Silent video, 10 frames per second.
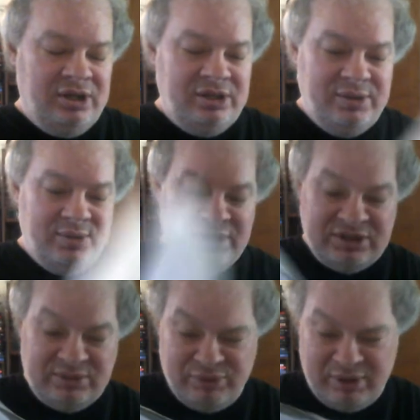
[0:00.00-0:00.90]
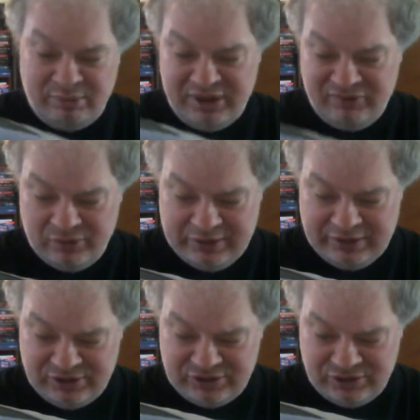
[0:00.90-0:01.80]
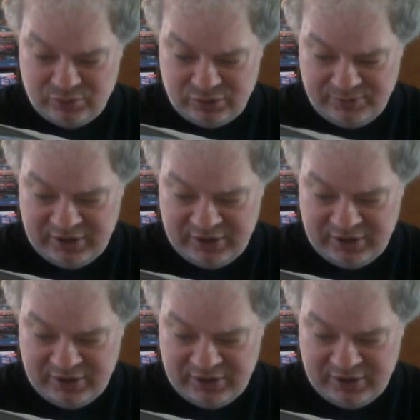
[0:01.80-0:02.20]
US and probably everywhere else in the world.